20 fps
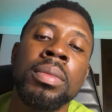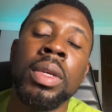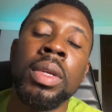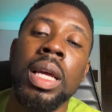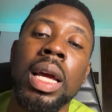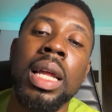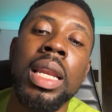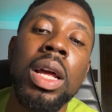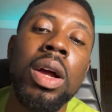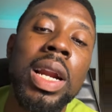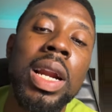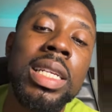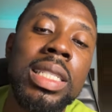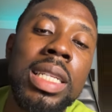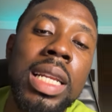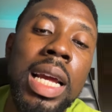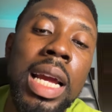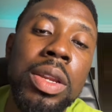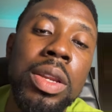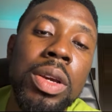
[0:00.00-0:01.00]
And that horizon
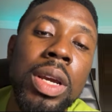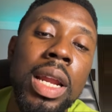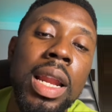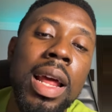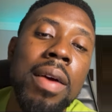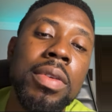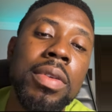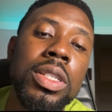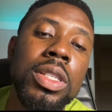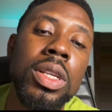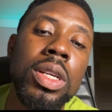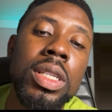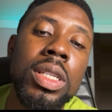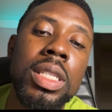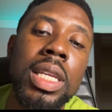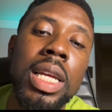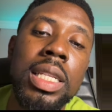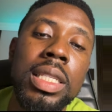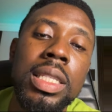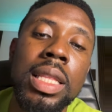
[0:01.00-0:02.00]
line, you can have the
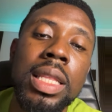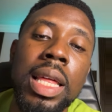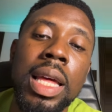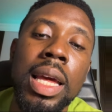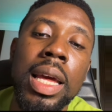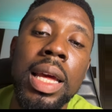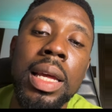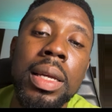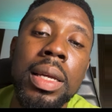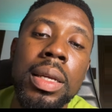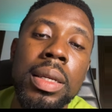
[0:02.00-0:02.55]
sunset there.